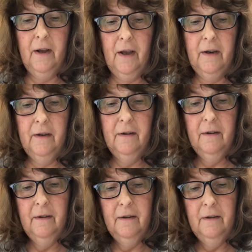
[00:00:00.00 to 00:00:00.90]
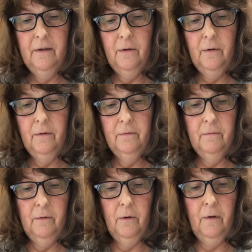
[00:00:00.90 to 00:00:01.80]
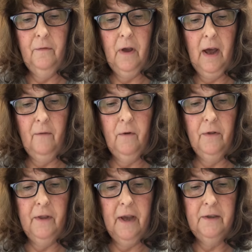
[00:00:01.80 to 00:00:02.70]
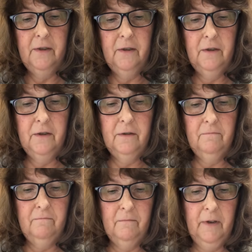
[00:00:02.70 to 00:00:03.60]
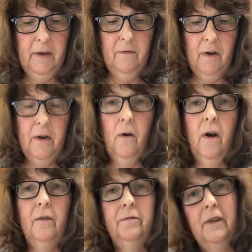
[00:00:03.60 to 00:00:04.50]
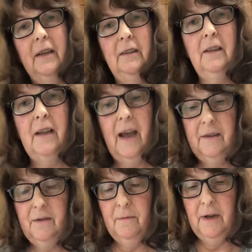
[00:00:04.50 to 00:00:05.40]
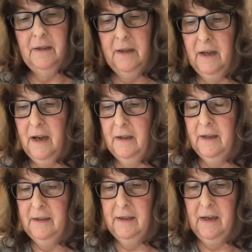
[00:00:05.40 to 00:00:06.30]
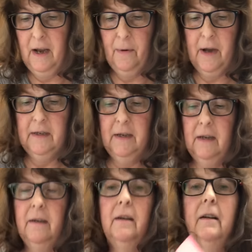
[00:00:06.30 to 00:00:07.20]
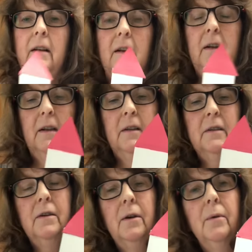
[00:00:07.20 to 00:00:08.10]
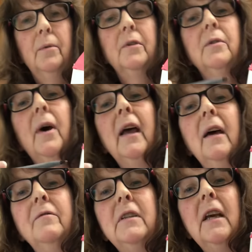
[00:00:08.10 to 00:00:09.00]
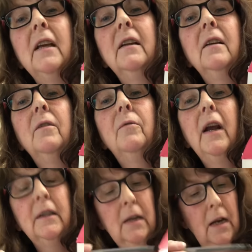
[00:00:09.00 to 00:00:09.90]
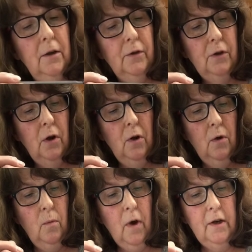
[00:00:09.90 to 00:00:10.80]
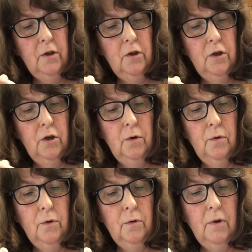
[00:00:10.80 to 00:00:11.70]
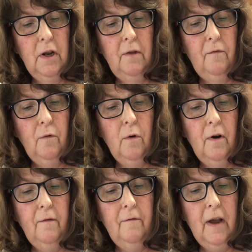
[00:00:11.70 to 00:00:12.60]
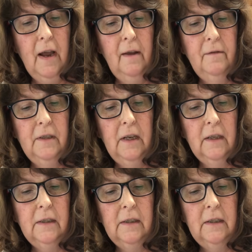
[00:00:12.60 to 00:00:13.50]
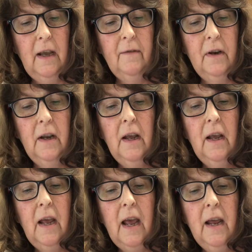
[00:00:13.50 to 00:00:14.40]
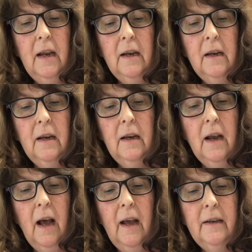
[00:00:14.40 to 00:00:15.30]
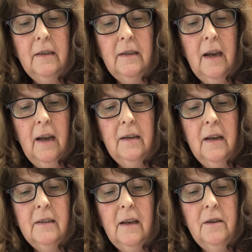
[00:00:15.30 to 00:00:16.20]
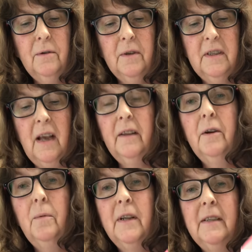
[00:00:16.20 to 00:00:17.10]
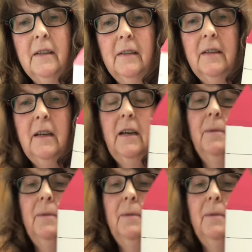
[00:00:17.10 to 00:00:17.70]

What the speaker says: on. Or if you have one less, you just leave one off, like the last one at the end. Let's see how I did. So, do I have 10 rectangles? 1, 2, 3, 4, 5, 6, 7, 8, 9, 10. Yes, I do, because that little one's little teeny